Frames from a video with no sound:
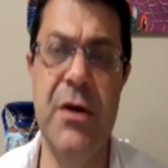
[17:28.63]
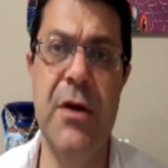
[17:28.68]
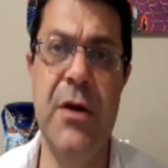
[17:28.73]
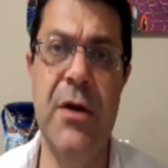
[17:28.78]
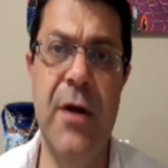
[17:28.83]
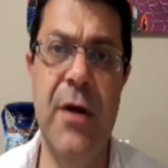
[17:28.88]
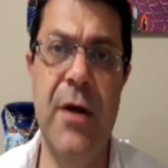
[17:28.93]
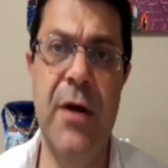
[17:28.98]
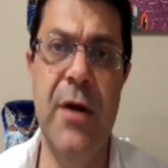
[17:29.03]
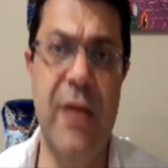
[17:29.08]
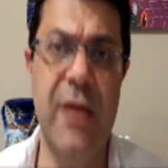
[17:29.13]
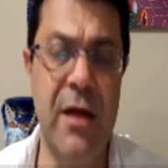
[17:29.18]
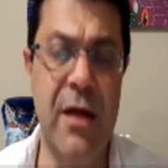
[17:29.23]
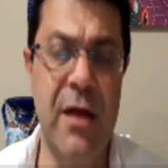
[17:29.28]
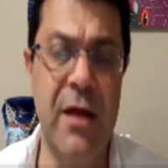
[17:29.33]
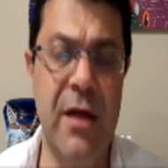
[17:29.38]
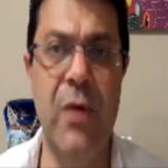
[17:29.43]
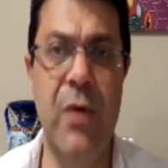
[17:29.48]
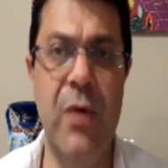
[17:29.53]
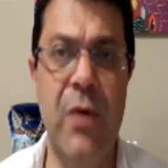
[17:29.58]
And then we
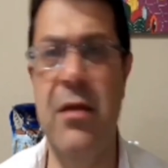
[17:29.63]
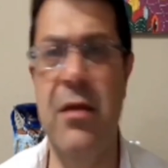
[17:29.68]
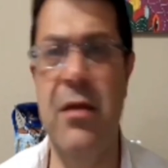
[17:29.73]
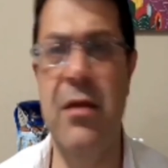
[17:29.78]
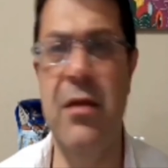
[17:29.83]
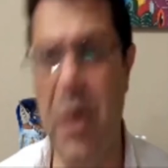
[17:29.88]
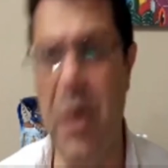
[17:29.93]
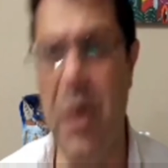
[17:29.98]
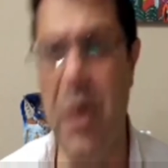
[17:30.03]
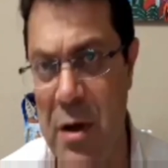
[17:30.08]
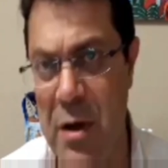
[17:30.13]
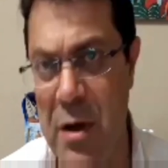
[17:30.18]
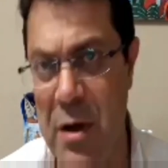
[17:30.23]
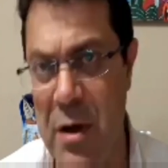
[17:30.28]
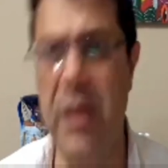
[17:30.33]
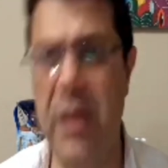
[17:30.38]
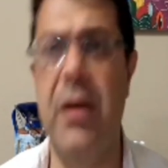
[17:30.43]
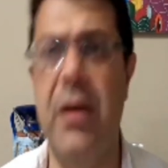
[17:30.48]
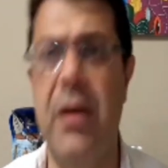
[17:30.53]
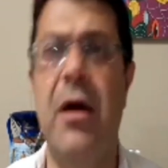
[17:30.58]
had the Mongol
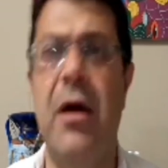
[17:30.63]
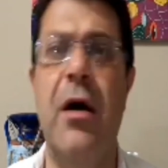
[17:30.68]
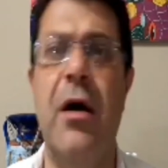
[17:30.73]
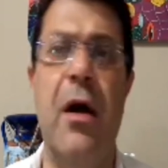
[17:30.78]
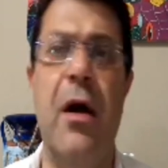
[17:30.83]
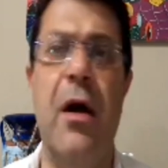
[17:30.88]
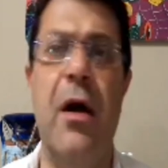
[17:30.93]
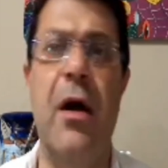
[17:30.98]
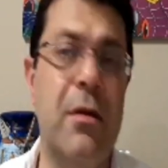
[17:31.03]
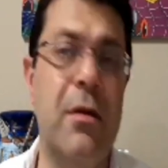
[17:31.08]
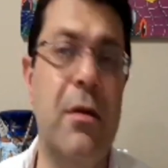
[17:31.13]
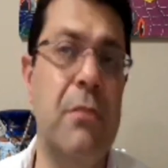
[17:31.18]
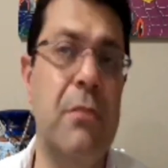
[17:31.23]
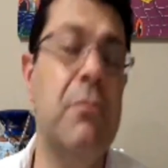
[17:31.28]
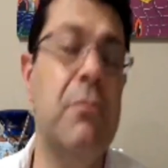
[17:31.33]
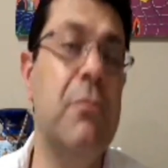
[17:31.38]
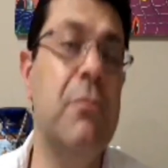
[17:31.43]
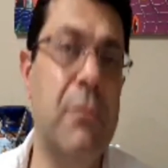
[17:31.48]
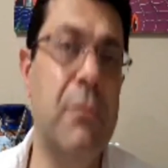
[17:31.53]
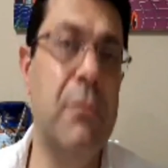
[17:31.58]
era, and
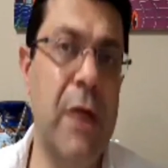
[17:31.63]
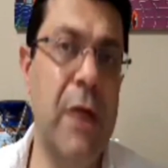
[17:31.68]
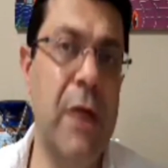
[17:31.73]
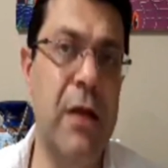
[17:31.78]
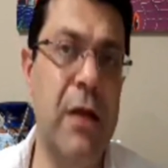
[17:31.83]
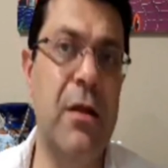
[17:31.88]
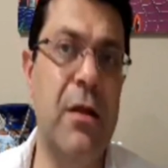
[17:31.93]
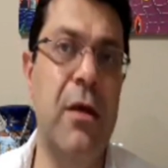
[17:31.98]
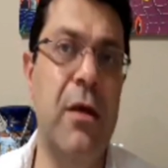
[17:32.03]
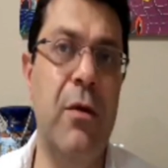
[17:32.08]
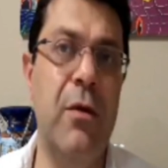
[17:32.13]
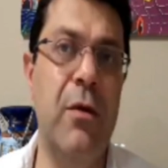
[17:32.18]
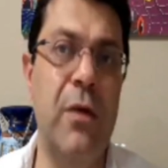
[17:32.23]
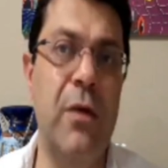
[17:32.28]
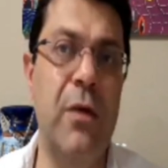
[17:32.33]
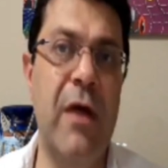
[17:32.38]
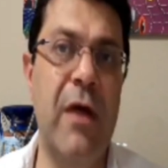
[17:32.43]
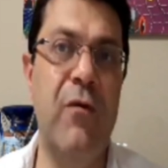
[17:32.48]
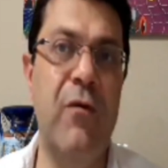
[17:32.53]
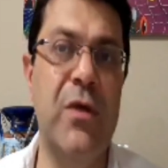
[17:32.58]
lately we
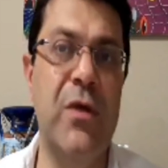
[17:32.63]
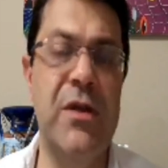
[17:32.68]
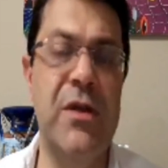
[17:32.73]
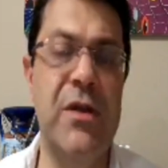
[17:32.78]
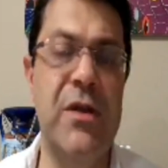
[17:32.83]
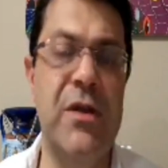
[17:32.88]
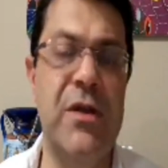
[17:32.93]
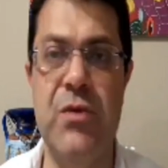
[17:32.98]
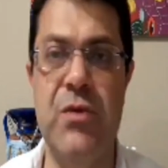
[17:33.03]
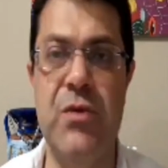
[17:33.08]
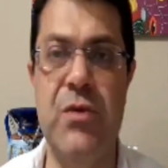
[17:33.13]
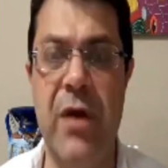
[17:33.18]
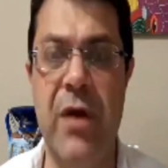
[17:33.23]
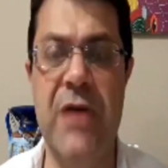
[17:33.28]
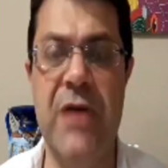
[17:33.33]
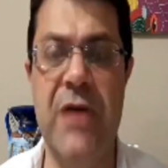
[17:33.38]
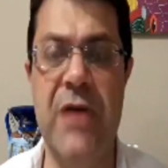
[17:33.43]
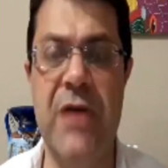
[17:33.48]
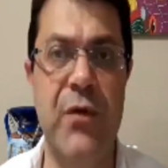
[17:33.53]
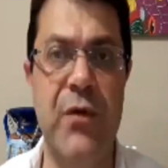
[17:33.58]
have witnessed, with the rise
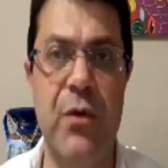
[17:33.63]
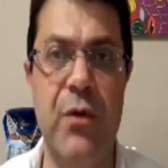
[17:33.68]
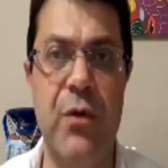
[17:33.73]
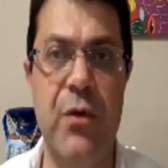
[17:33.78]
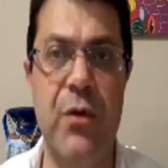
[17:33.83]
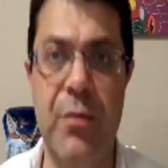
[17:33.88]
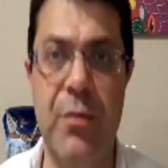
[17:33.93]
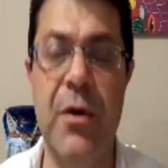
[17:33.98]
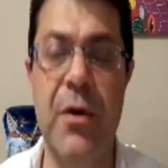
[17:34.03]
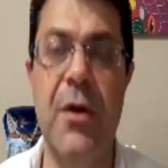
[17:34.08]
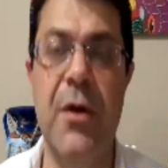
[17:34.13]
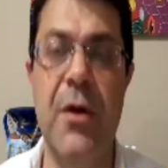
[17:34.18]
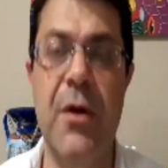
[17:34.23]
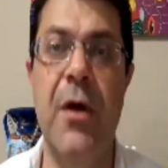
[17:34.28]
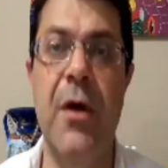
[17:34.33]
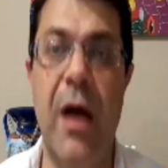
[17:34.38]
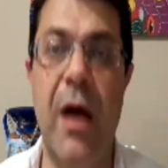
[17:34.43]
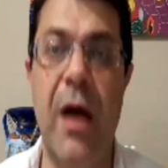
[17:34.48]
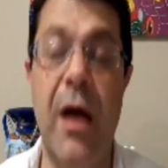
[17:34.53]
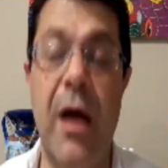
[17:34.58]
of Europe
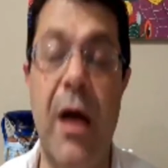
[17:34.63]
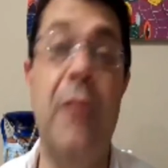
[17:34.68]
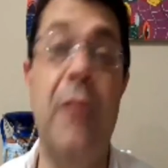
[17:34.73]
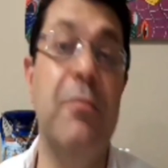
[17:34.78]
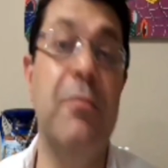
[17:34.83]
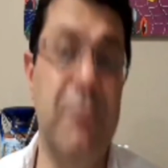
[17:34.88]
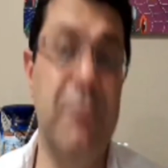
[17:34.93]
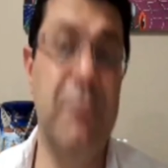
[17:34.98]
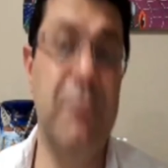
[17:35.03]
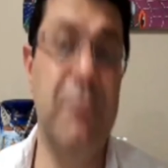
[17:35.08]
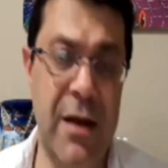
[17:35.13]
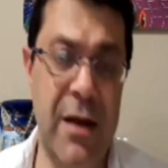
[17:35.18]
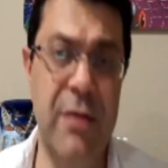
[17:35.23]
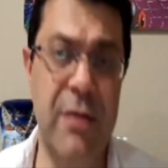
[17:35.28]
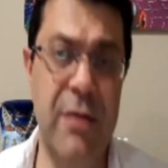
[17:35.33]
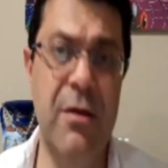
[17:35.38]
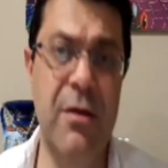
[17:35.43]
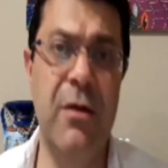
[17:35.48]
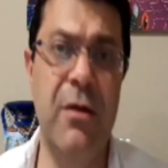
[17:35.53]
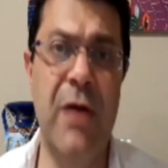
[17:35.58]
and mainly the
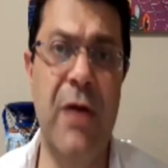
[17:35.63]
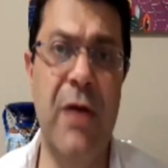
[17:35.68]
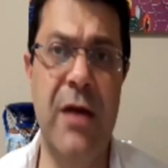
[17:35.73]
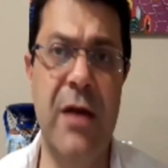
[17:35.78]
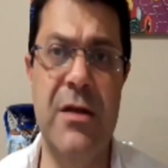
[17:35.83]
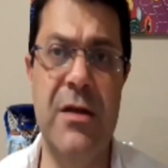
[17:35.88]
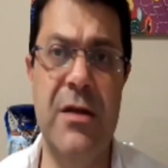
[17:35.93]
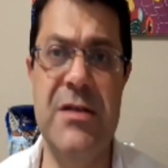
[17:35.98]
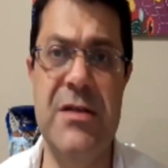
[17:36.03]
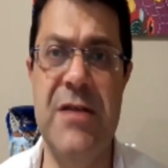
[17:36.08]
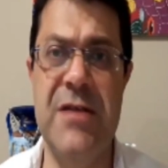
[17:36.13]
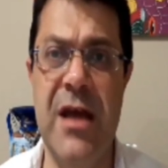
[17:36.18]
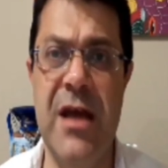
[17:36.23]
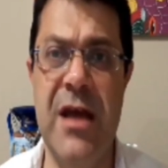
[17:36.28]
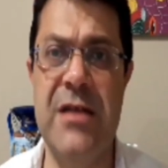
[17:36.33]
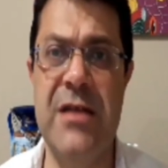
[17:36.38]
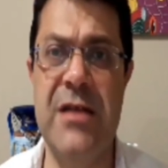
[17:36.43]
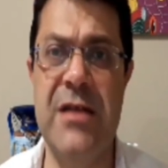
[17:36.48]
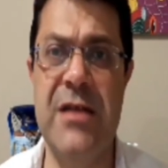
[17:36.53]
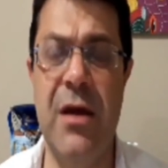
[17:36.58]
United
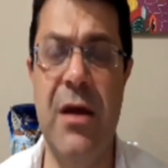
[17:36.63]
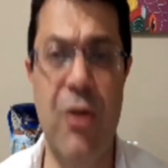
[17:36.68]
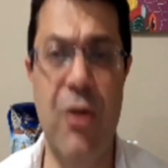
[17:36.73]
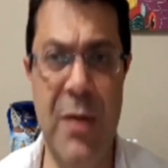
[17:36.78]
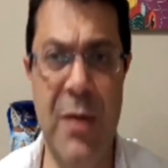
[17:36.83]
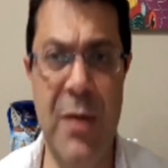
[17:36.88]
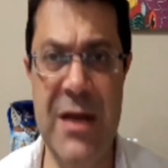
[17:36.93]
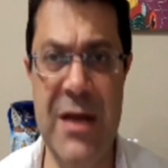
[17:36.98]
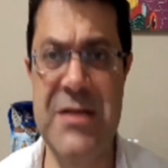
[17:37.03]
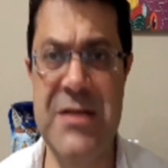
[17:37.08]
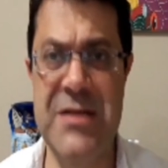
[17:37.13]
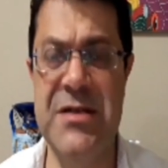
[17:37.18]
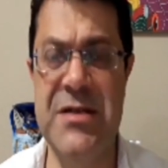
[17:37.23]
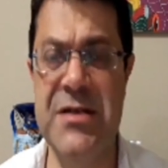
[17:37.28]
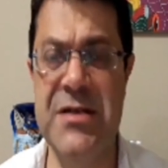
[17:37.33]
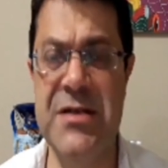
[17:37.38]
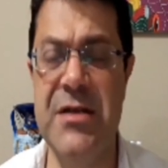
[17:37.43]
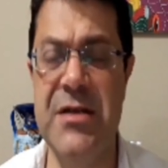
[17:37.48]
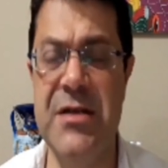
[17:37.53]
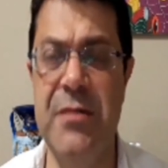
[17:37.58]
States, a globalized
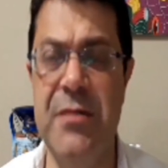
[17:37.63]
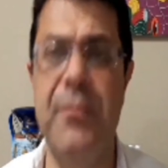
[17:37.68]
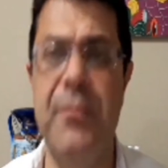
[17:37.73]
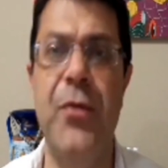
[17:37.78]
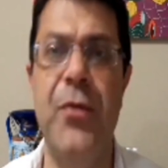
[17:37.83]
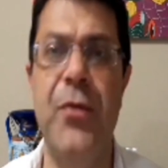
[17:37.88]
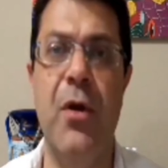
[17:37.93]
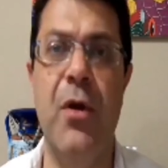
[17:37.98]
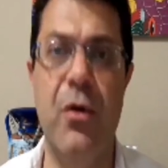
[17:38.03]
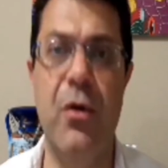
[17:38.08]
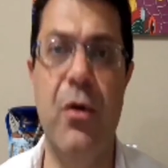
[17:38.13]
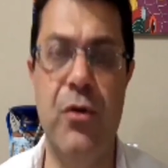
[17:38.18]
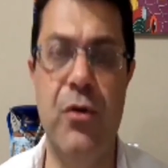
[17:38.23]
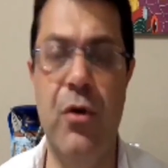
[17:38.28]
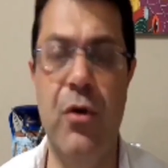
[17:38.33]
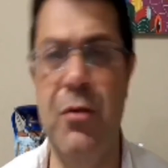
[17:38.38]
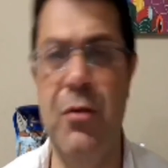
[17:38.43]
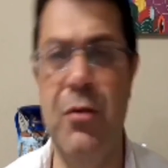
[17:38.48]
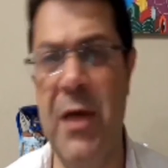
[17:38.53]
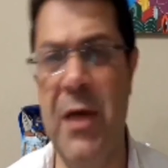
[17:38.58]
system controlled
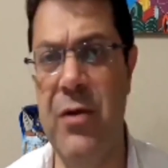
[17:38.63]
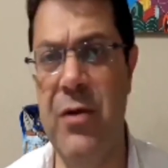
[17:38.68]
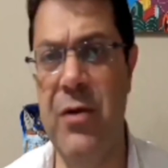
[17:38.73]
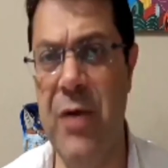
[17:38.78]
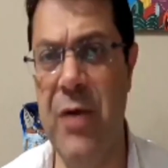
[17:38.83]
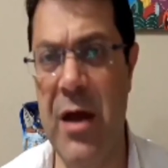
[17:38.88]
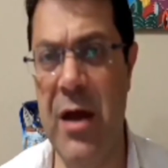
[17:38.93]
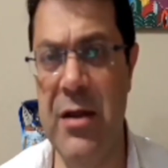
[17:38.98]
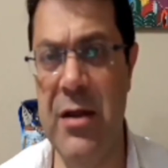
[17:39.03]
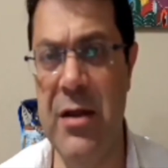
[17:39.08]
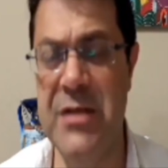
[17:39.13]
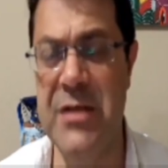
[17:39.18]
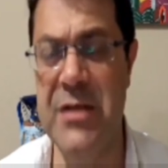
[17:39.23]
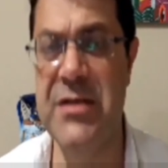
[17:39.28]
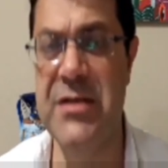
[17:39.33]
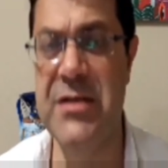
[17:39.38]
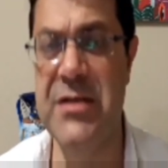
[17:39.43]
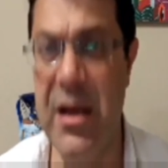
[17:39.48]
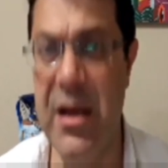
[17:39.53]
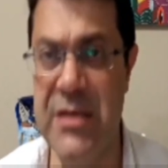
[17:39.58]
by the United
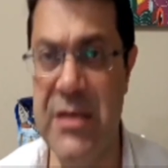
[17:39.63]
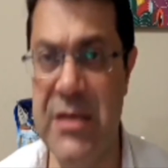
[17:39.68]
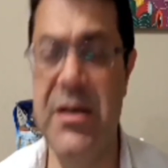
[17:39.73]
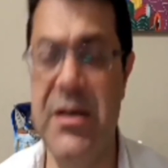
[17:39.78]
States.